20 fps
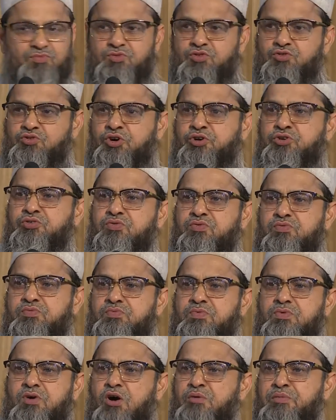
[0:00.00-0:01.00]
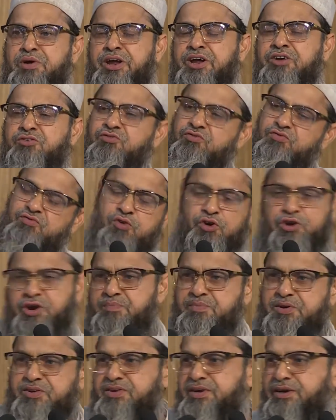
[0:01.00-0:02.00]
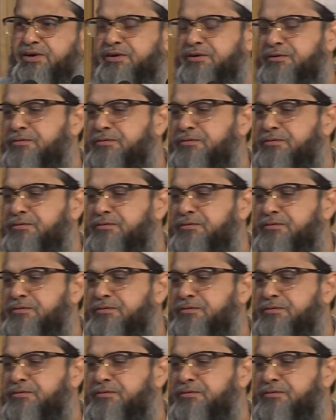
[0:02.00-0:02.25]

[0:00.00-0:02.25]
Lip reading: So how many is 40%?